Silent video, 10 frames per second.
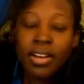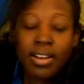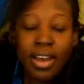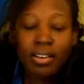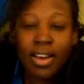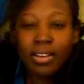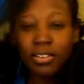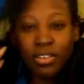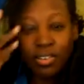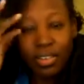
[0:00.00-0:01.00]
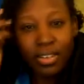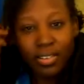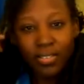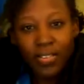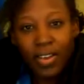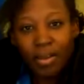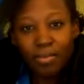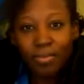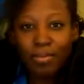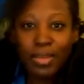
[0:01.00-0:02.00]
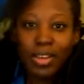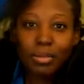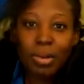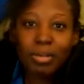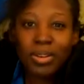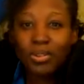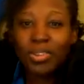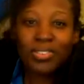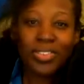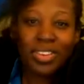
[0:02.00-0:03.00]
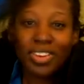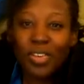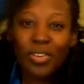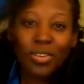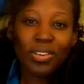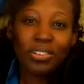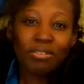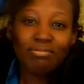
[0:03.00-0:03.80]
Now, I don't know if a lot of you probably don't even know or